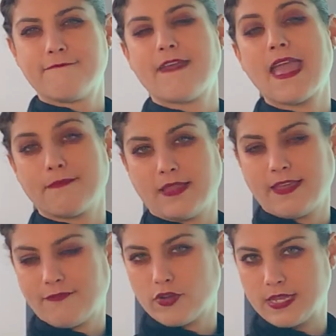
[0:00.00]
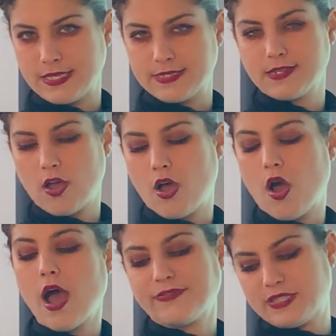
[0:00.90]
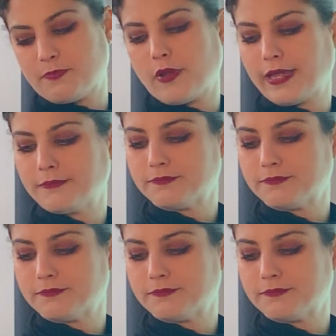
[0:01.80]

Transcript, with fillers: family, for his uh, offspring.